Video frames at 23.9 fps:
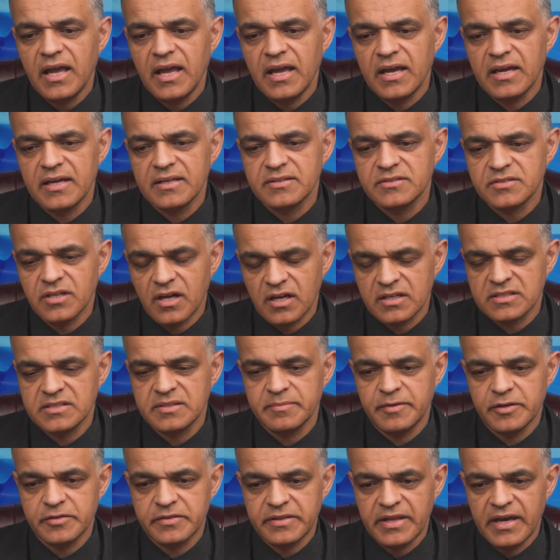and talks
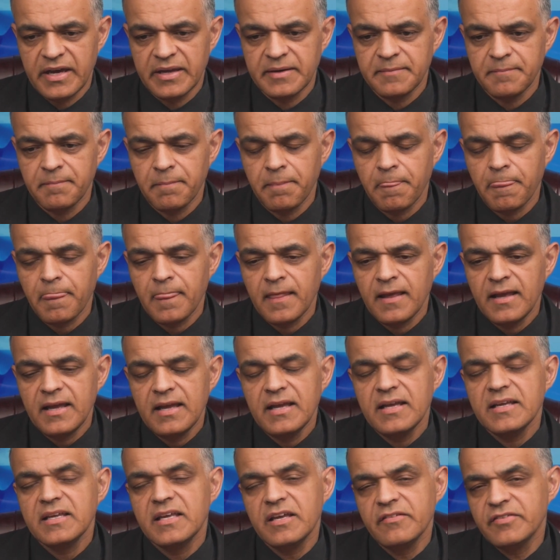about that
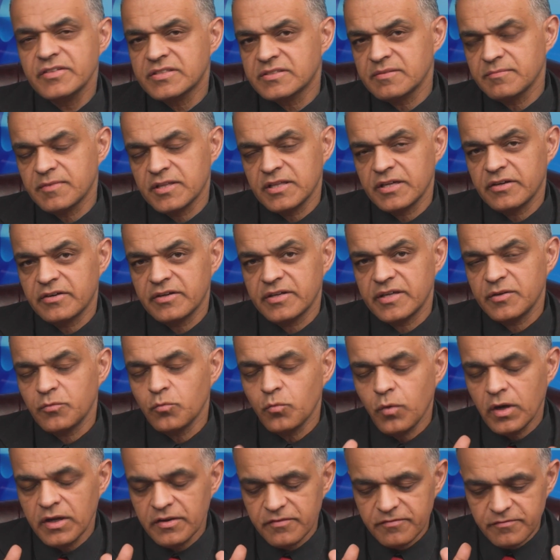give us some clarity
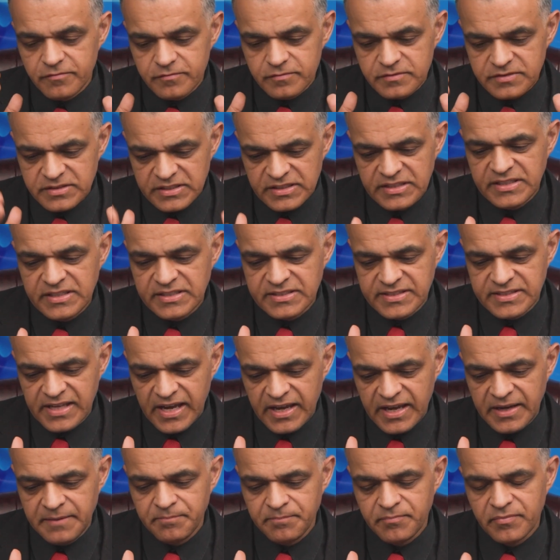what did he
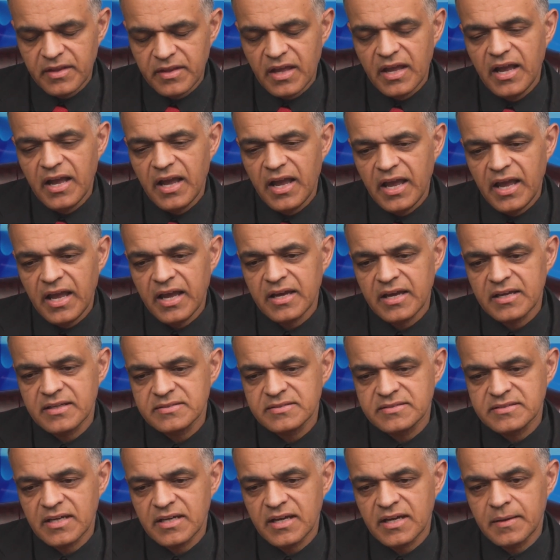say
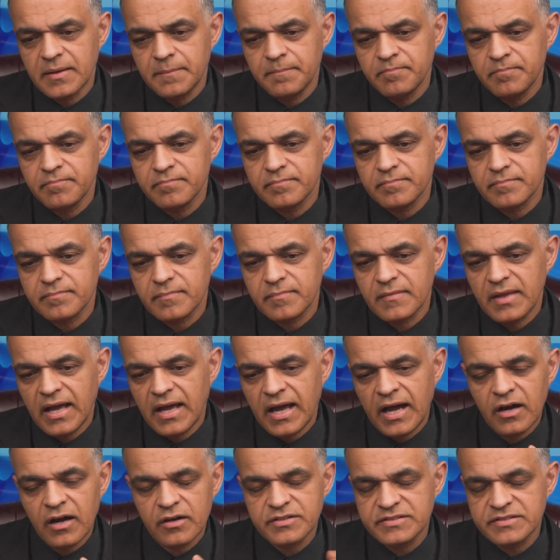and um,
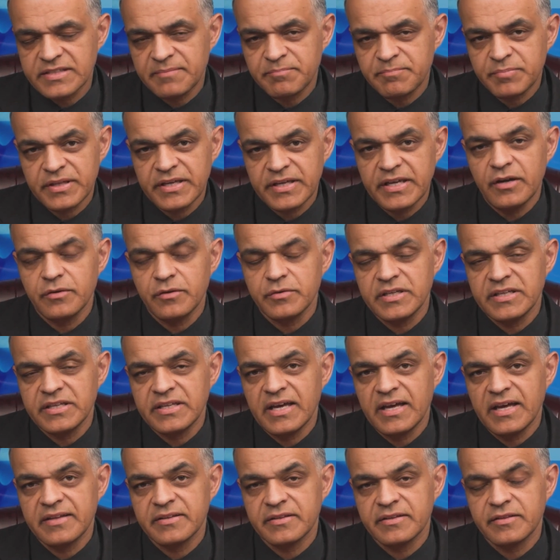how does that play out in
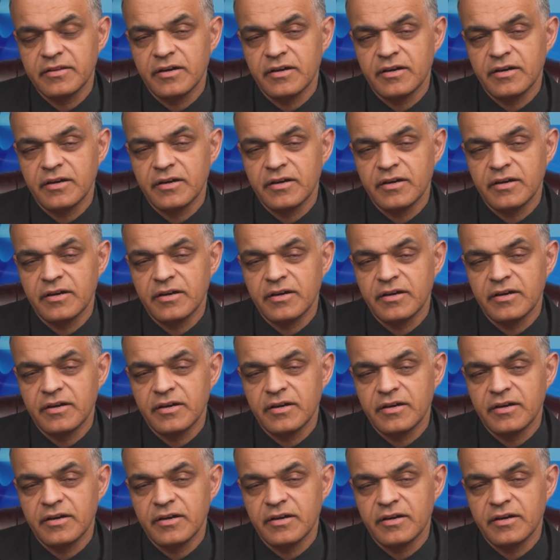catholic